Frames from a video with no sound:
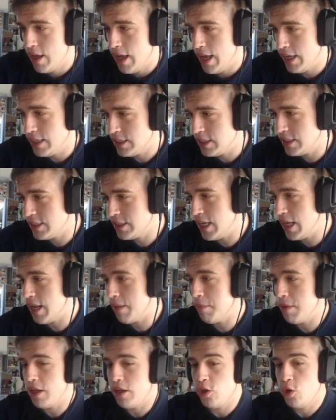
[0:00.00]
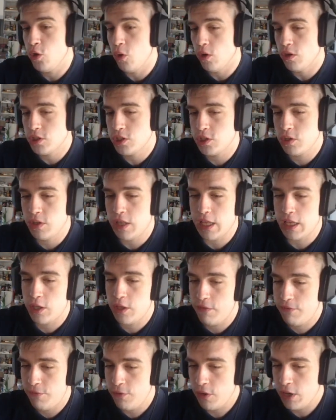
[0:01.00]
as I said, I mean, you also, like,
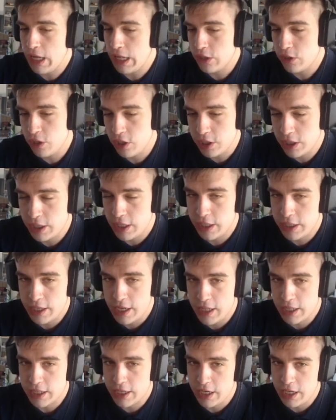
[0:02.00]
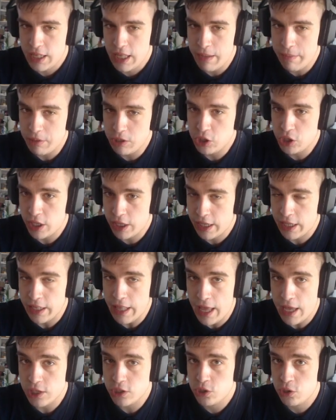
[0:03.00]
if you got good crit rate, crit damage, you can
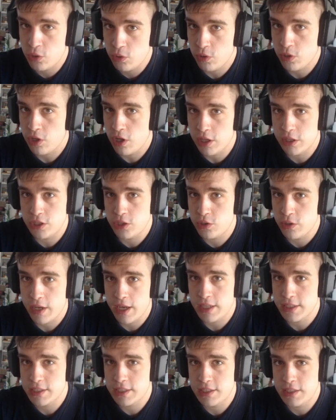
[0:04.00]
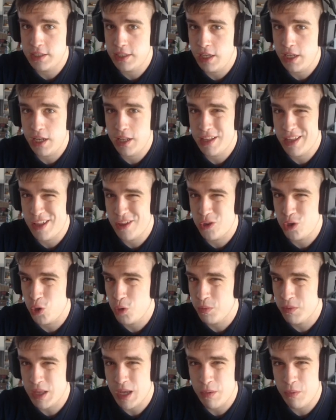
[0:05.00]
actually do a lot, as you guys could see in that
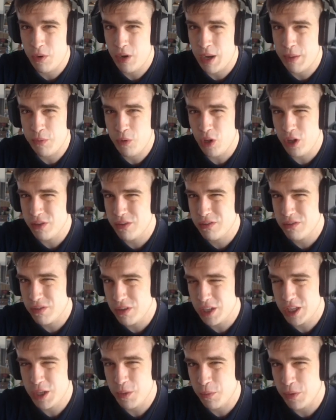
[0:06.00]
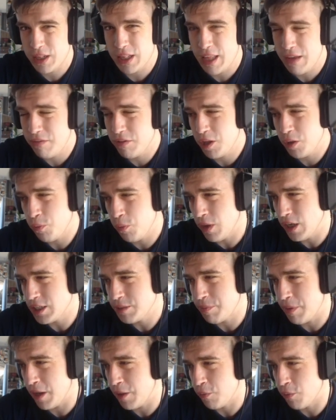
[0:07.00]
Doom Tower. I'm not certain what level it was,
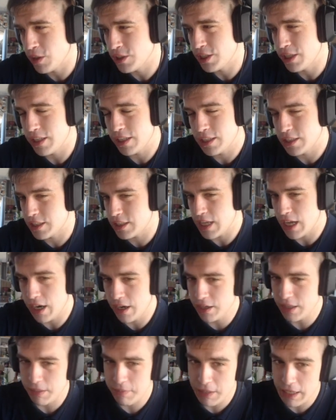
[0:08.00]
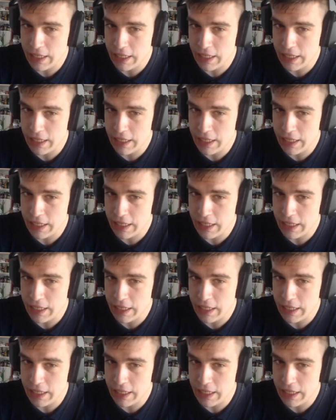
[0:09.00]
but it wasn't the start. I mean,